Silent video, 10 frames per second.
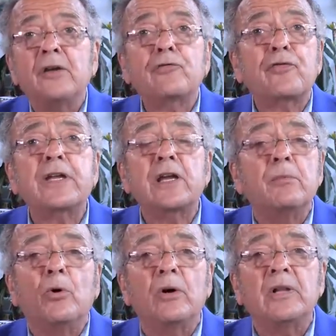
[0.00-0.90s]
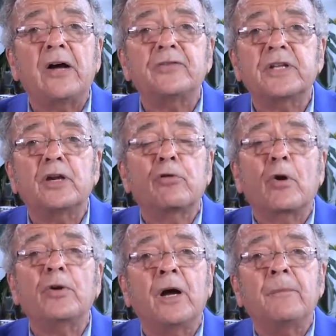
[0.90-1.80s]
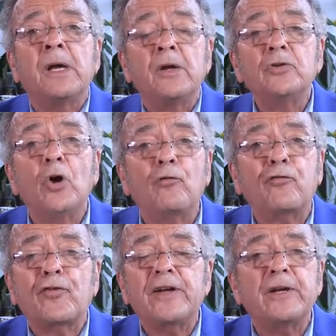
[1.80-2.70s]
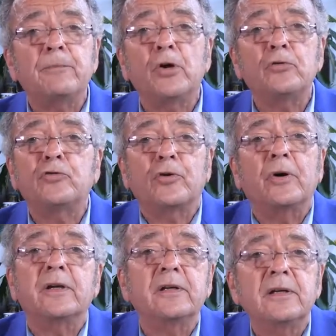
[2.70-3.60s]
Freaking them all out. They're growing up. No freedom, no joy.